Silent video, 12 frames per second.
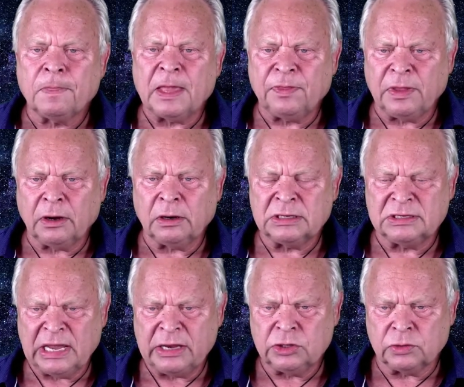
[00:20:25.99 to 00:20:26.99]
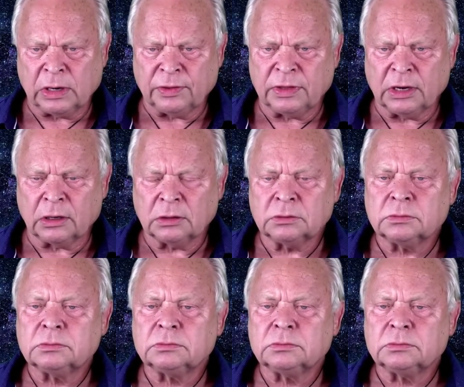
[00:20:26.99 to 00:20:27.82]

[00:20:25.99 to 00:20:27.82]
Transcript: that there is danger out there.